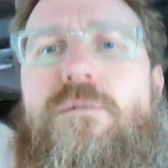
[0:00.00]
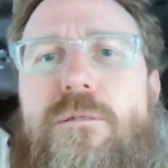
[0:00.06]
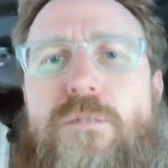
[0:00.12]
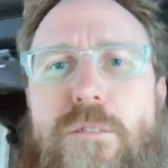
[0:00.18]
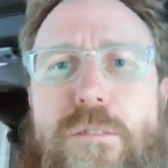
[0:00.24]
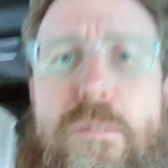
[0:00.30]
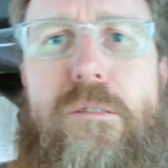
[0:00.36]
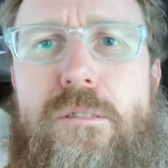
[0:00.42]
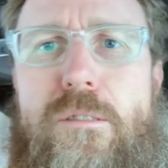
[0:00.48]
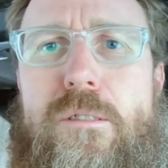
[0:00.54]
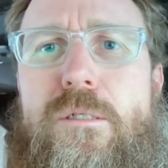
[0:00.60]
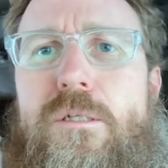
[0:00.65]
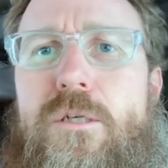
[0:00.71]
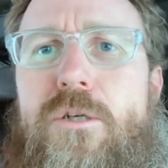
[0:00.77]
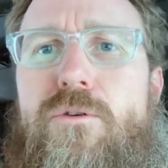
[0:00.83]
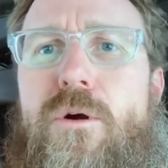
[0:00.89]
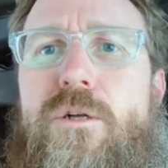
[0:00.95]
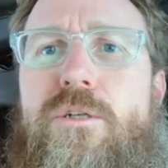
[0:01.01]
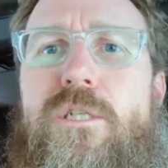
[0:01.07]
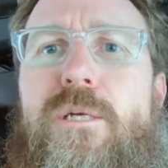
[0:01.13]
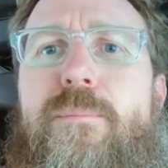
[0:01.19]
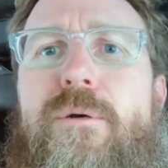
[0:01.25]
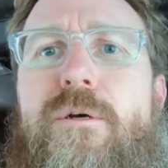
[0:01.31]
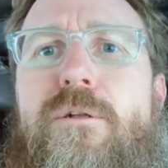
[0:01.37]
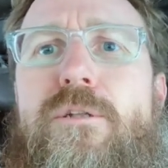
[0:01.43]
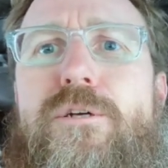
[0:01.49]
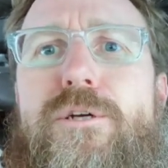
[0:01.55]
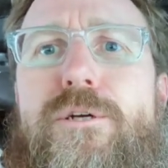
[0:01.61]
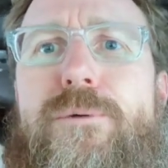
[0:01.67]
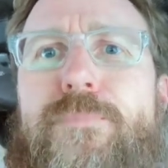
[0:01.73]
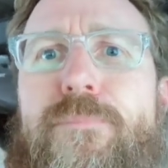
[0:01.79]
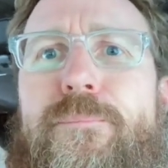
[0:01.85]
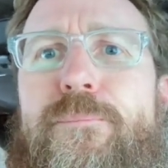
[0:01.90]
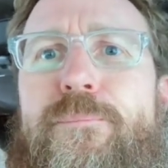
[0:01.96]
a grungy builder.
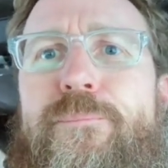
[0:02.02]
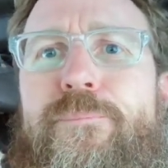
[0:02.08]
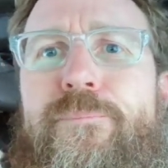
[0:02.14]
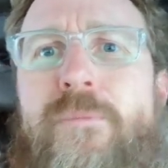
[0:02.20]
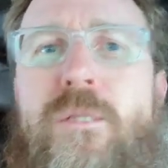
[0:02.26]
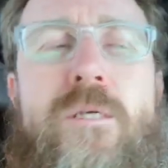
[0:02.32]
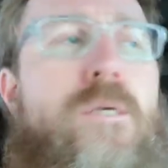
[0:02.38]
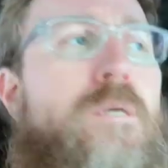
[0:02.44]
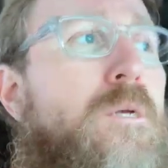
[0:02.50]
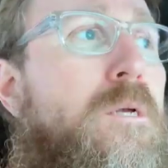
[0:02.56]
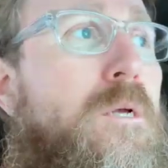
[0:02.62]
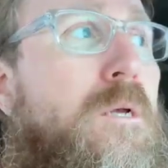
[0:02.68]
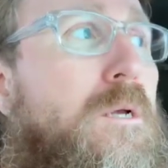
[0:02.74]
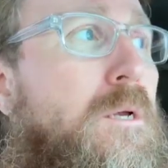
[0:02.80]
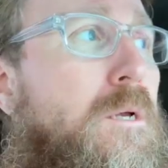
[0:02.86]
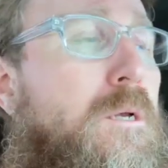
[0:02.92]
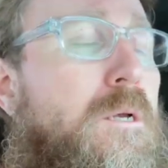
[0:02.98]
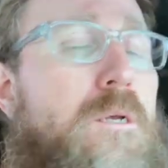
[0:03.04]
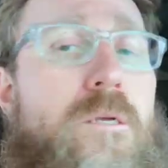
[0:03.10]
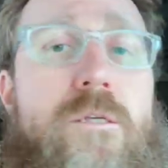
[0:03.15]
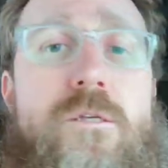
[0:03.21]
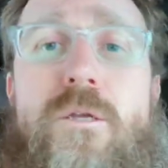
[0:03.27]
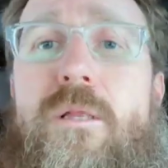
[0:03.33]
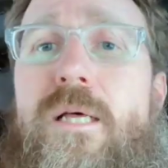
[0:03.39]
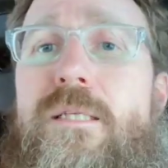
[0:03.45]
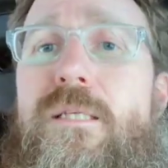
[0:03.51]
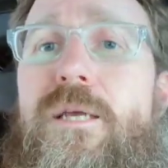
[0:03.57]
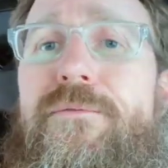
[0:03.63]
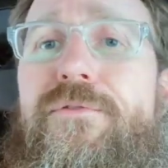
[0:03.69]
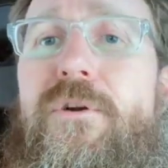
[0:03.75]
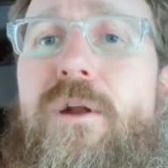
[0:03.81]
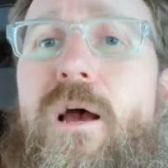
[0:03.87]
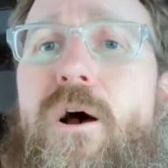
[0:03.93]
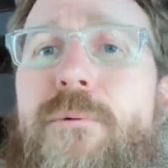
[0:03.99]
So that's it
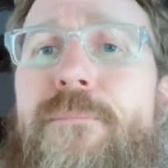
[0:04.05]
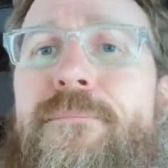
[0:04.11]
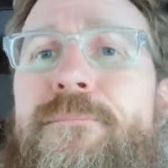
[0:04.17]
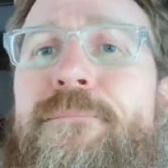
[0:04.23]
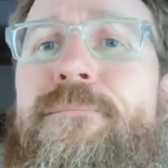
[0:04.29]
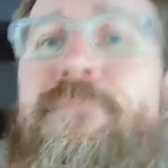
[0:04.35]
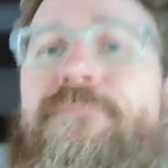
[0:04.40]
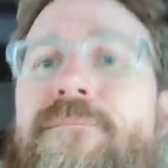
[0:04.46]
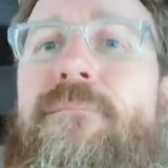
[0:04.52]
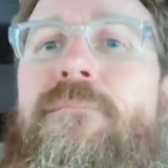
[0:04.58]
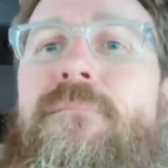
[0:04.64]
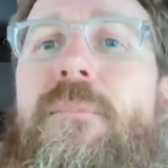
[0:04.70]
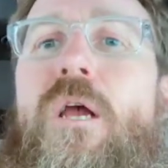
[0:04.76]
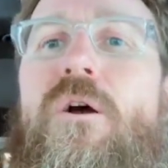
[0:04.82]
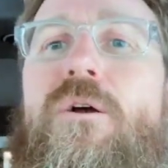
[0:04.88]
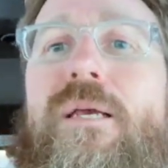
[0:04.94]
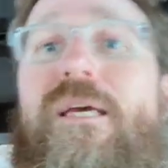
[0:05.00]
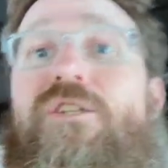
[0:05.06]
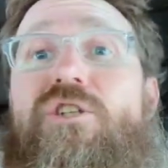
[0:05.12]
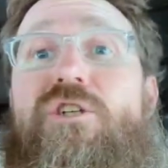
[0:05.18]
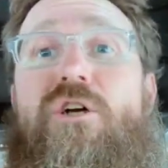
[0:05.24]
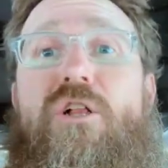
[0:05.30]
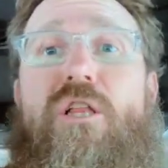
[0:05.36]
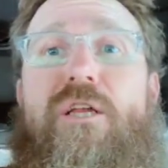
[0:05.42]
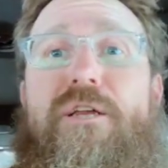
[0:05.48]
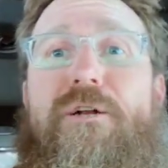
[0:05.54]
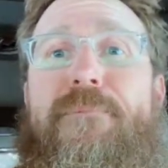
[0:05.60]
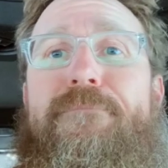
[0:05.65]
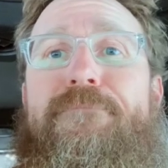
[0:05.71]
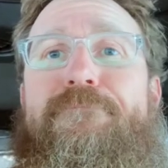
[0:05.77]
for now. I'll catch y'all later.